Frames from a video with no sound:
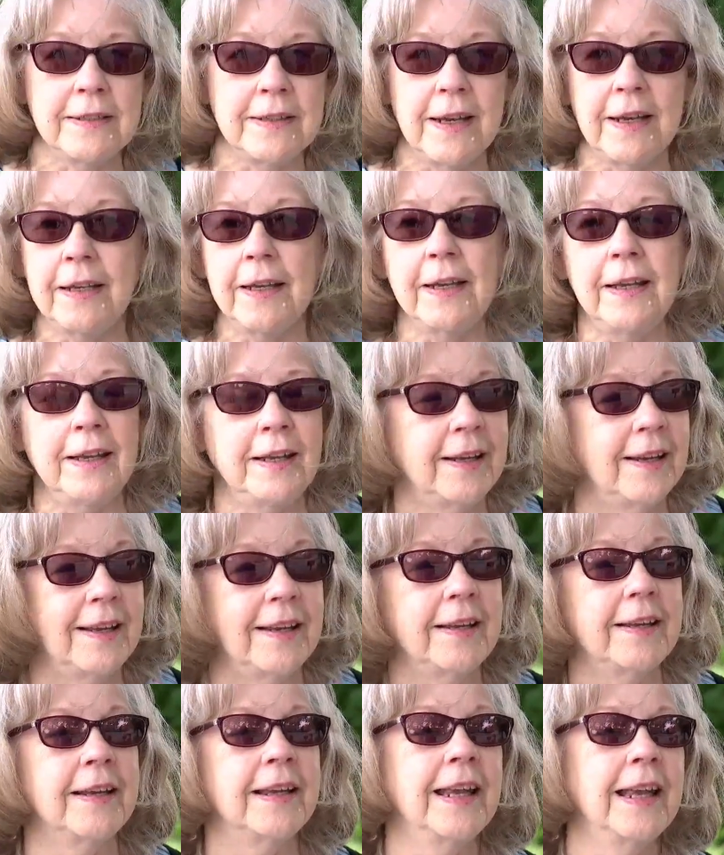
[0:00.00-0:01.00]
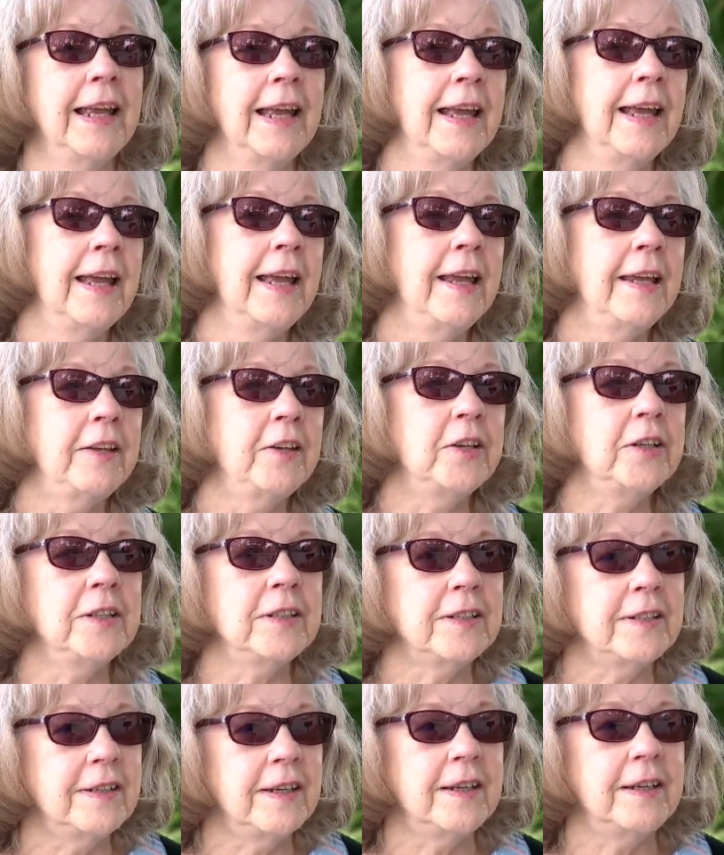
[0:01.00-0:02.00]
stinging and he
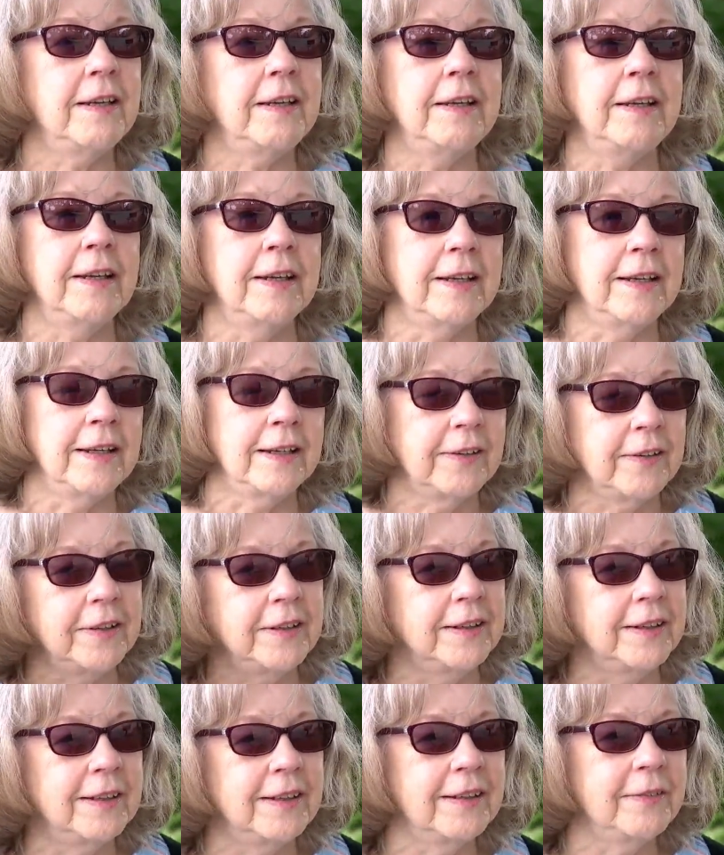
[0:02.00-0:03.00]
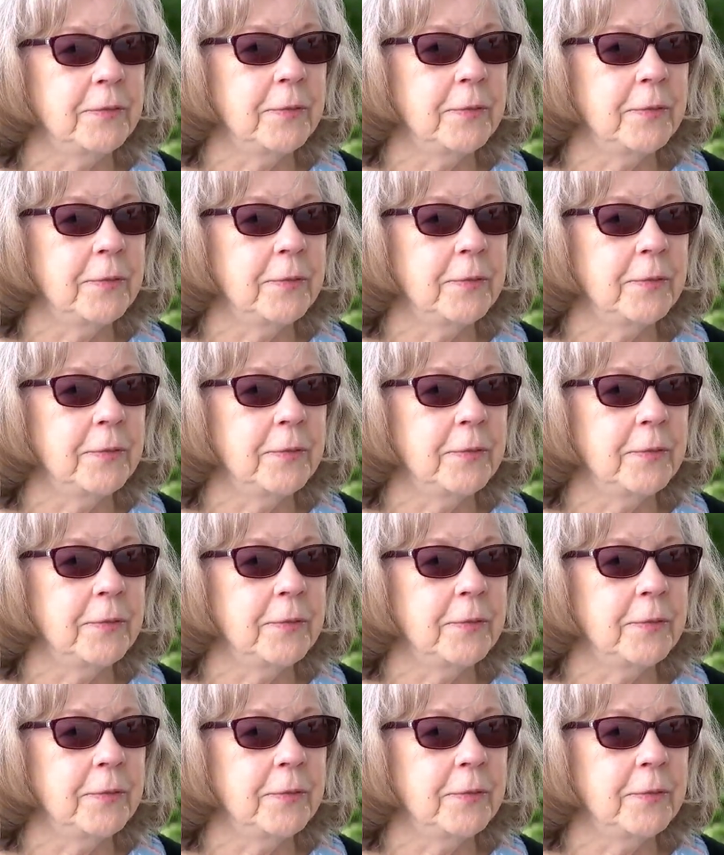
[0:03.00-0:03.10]
couldn't see and he couldn't